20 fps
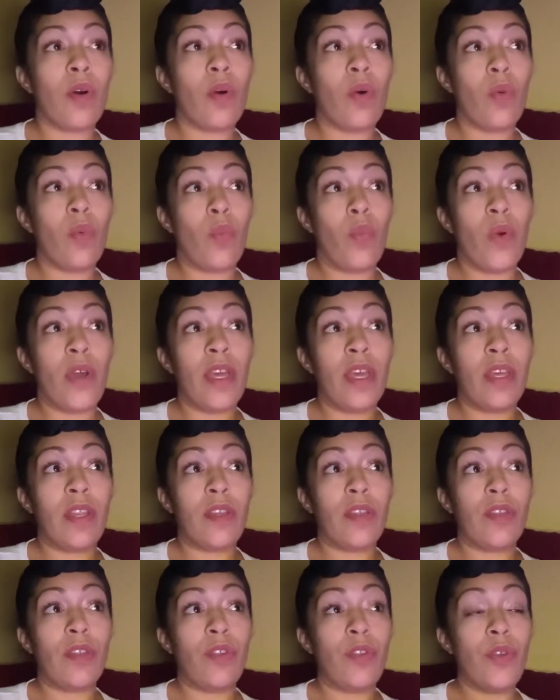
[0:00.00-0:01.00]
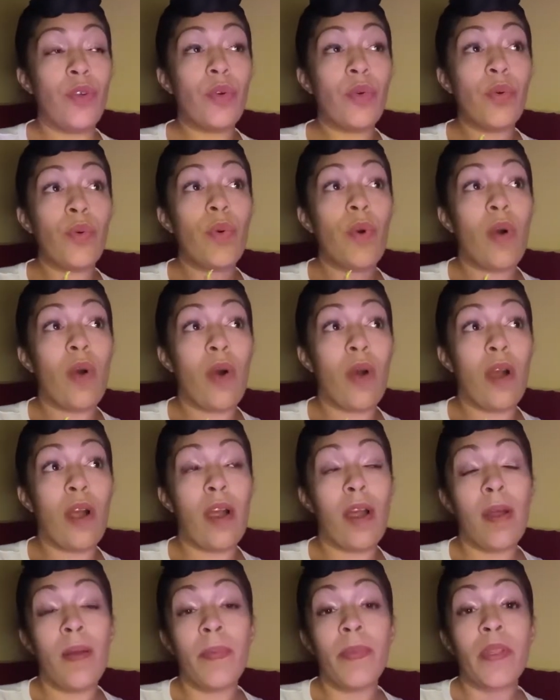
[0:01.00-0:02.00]
when you
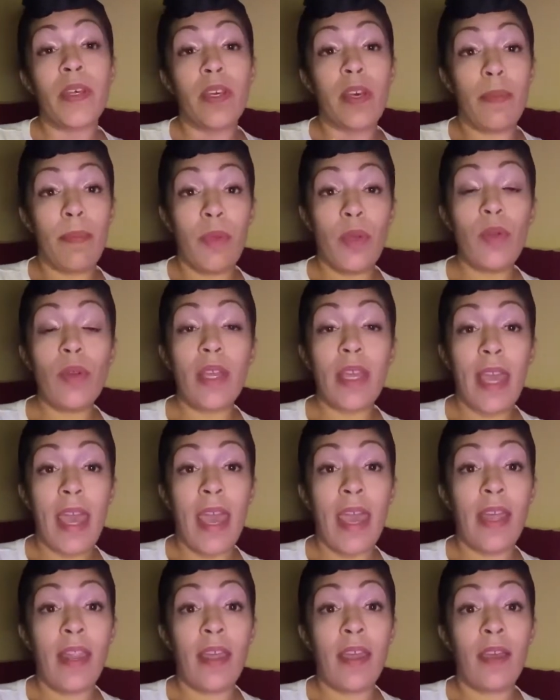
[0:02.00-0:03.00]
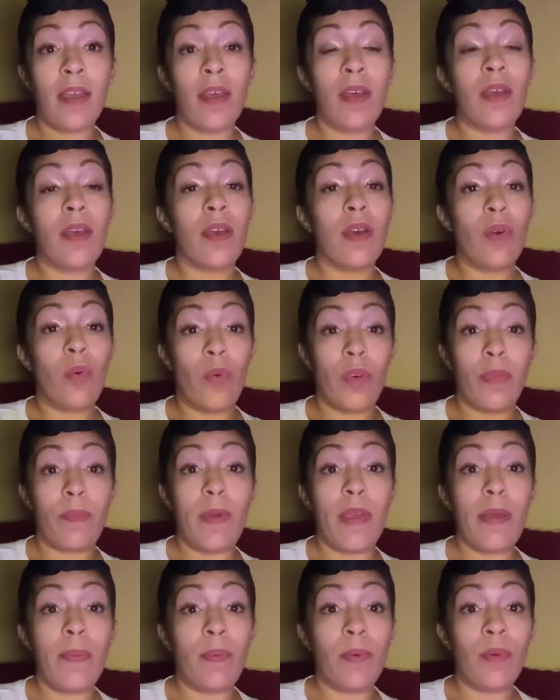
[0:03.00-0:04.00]
are communicating with
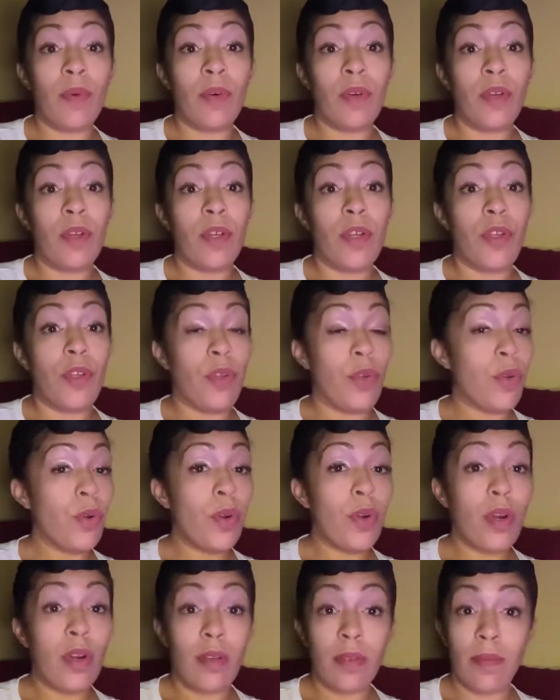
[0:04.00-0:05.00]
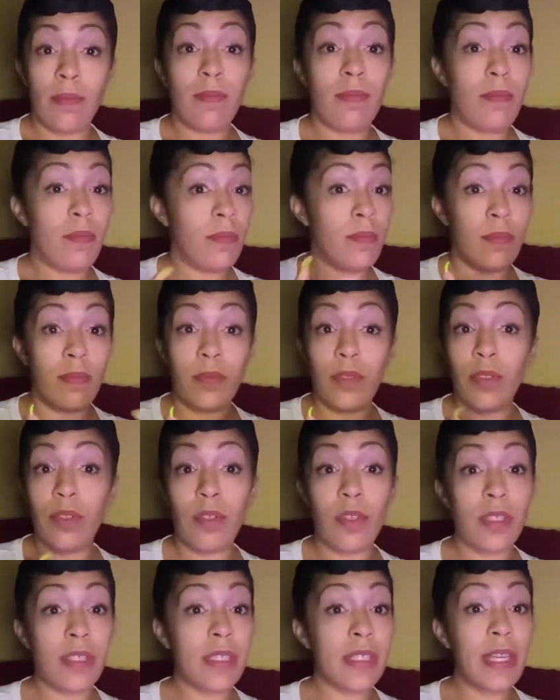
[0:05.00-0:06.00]
people, you're
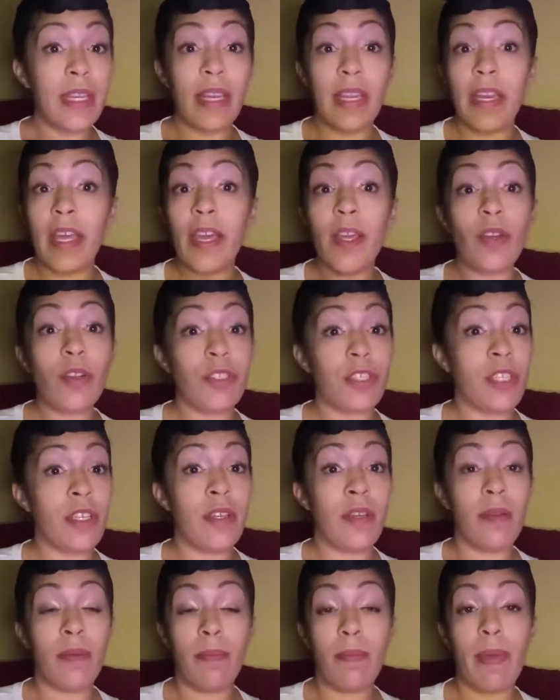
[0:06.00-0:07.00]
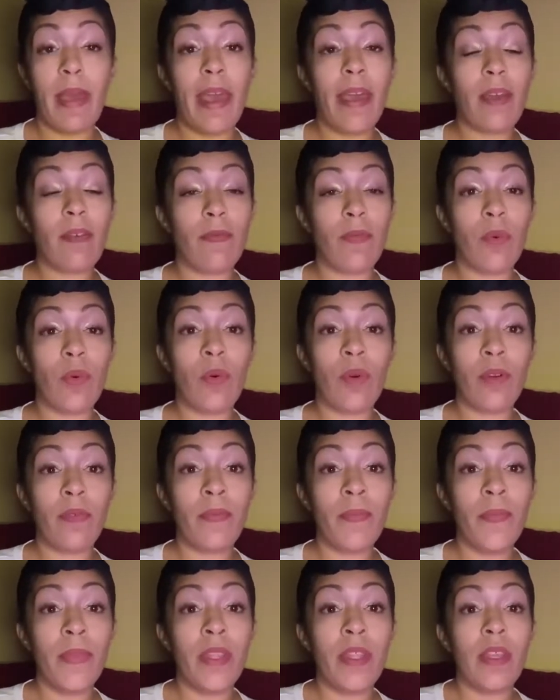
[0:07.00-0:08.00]
sending energy back and forth.
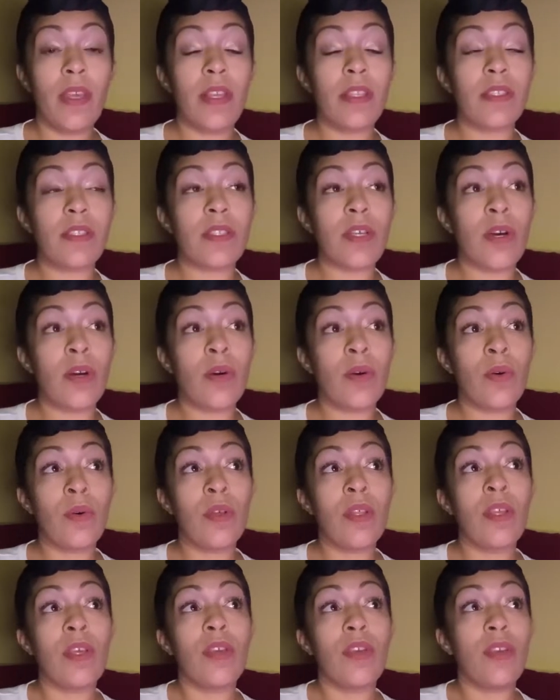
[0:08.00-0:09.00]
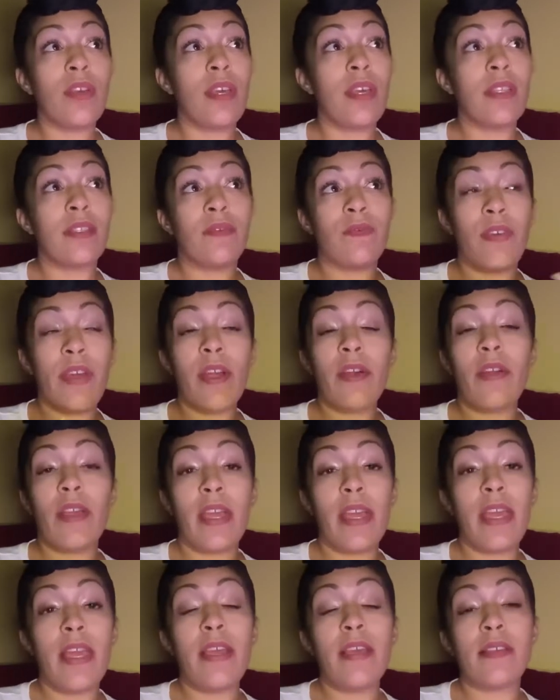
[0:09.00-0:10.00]
And so it's very
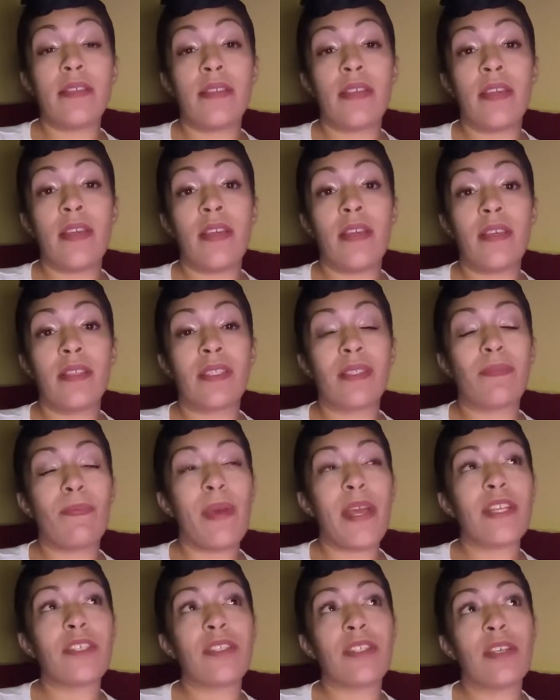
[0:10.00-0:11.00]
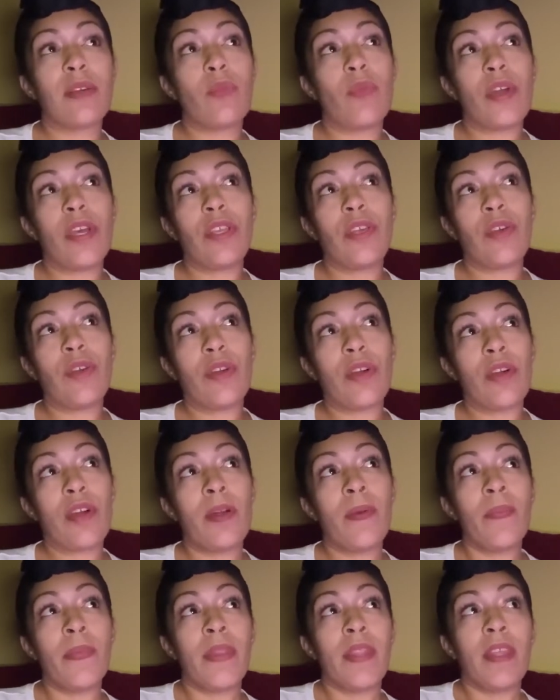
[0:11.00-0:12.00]
easy, especially when you're
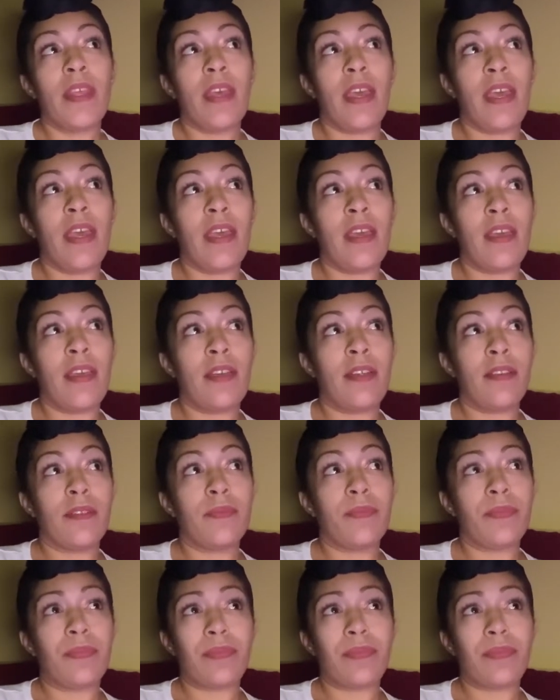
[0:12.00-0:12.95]
in,